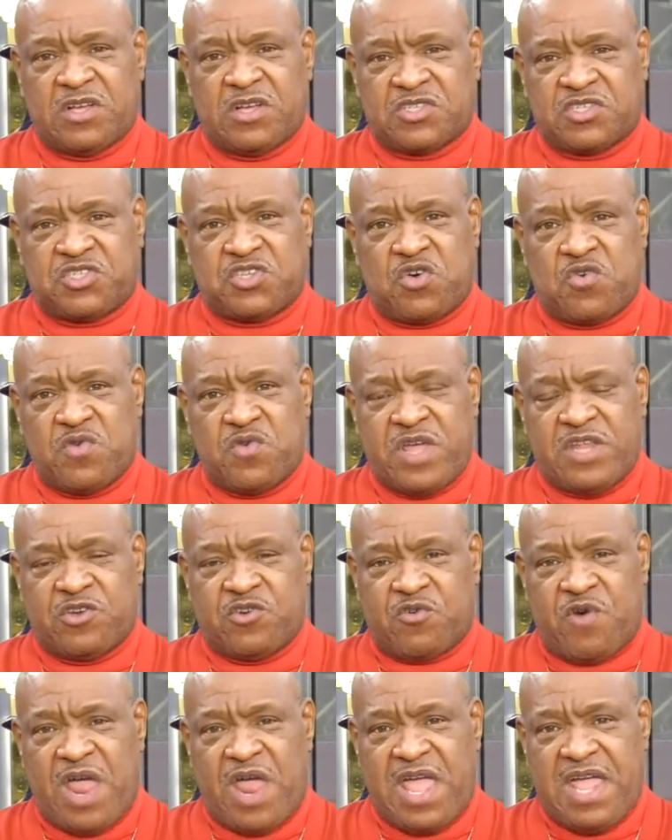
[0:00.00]
are so
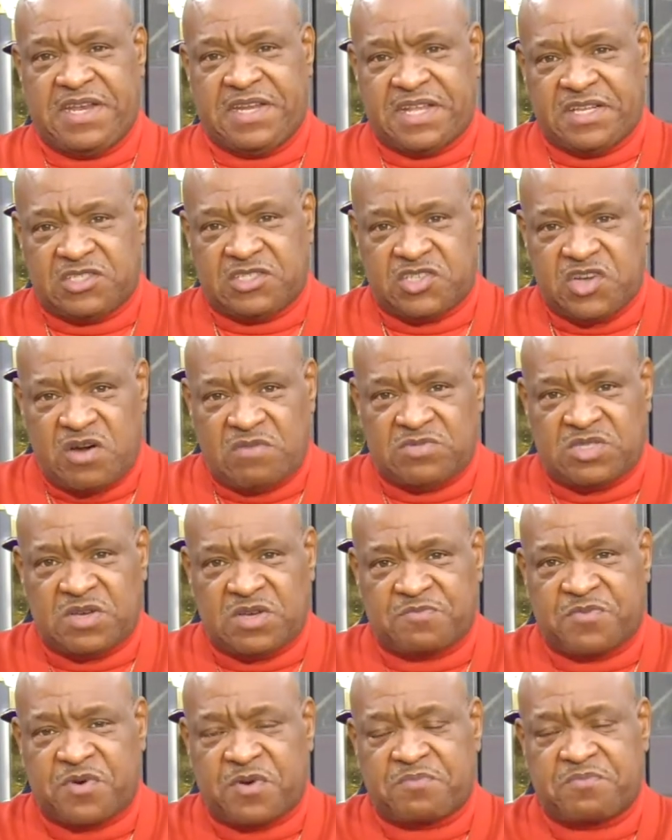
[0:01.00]
ingrained in terms
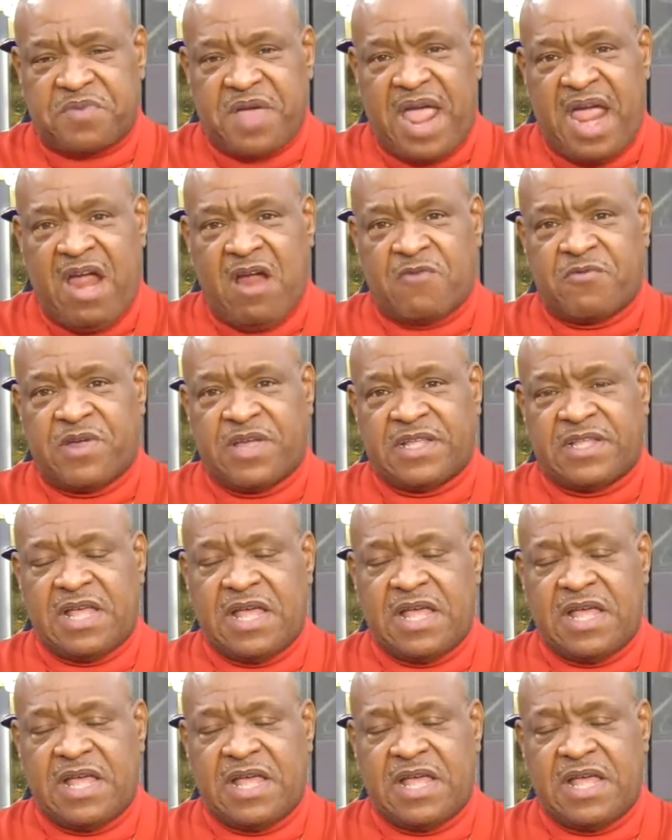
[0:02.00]
of preparing